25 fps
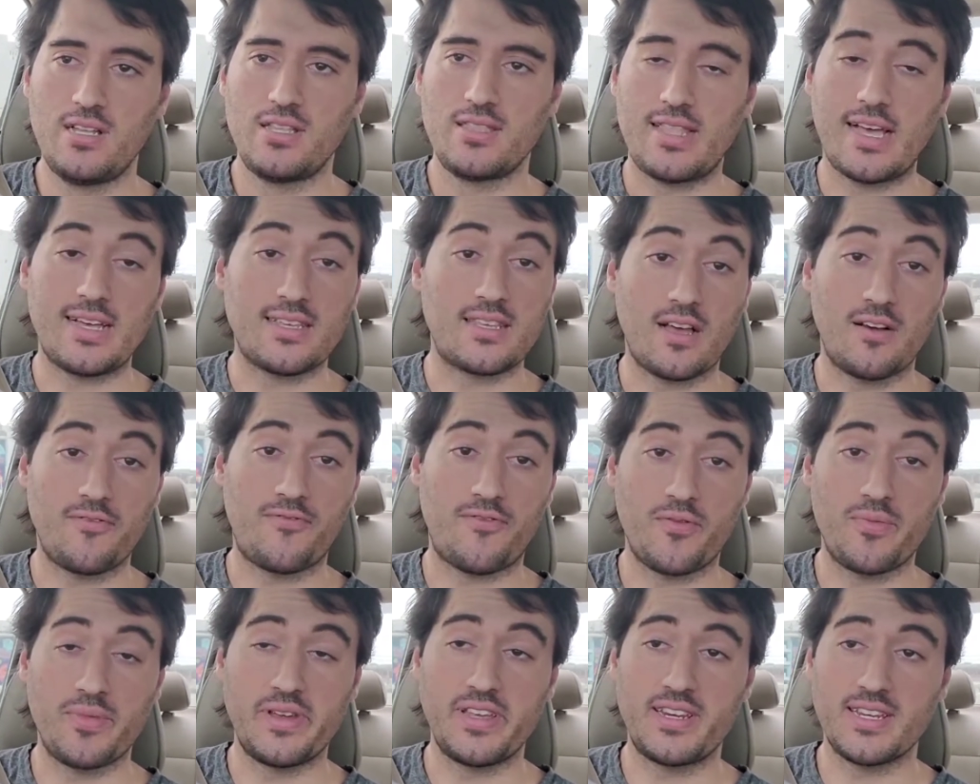That's not
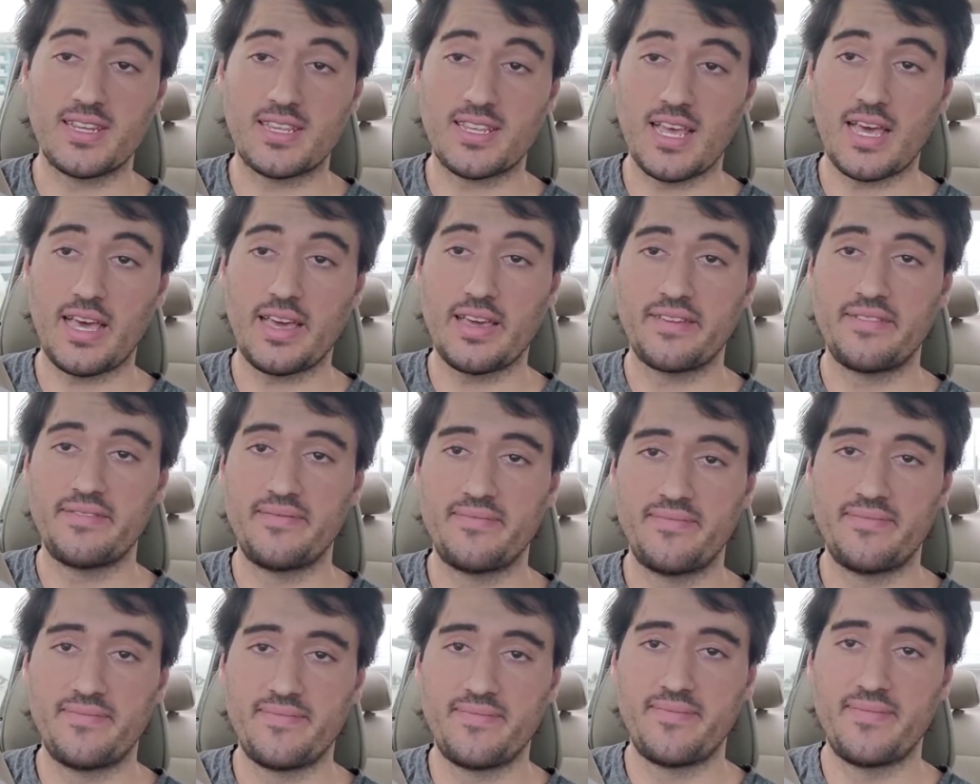for me to say.
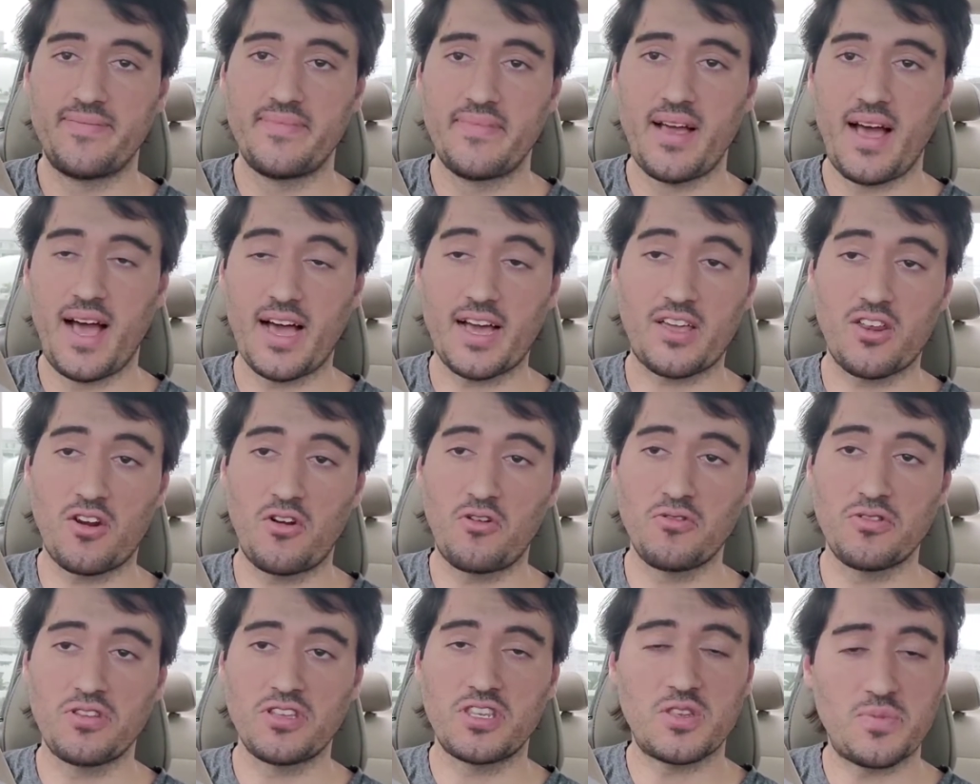I can
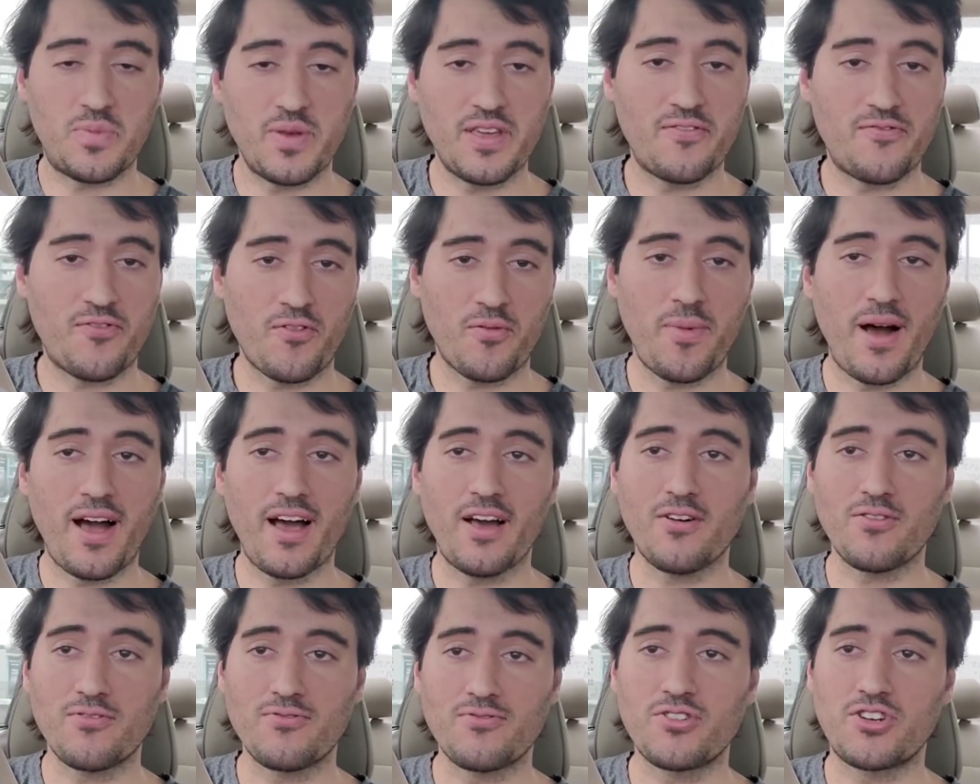only speak for my
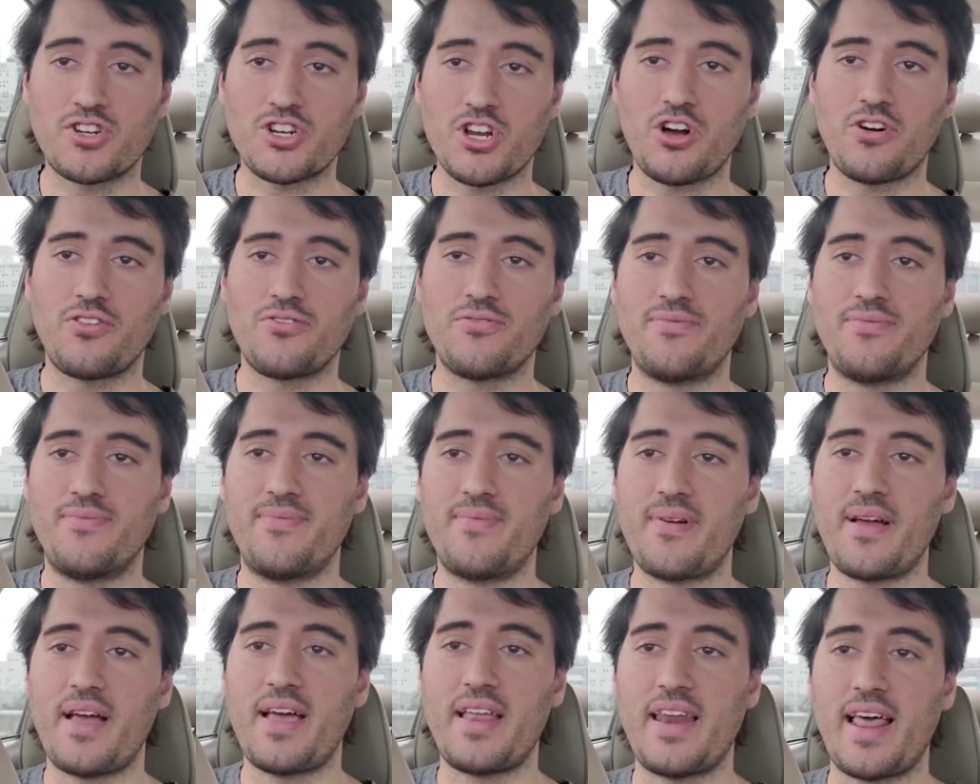own show,
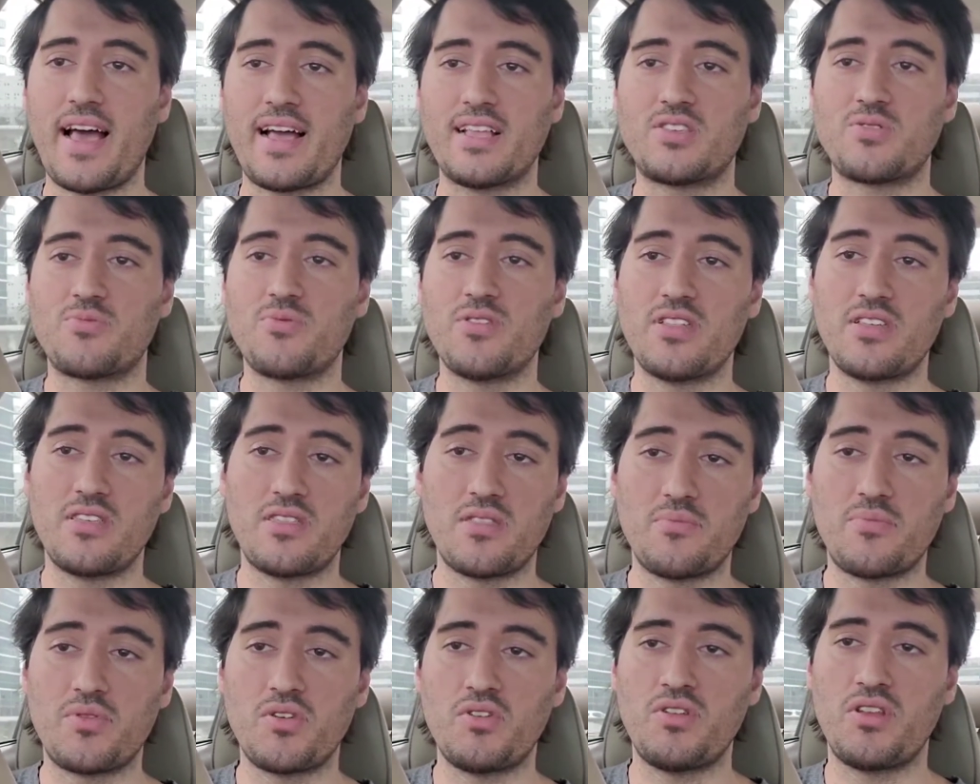and that's really
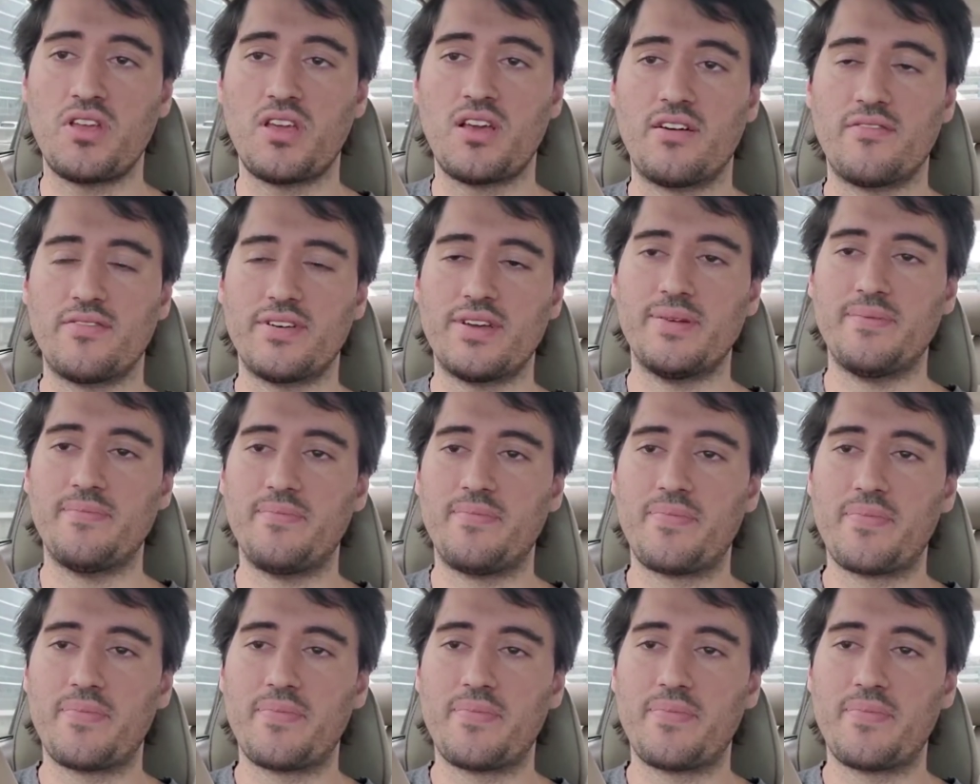the beauty of it.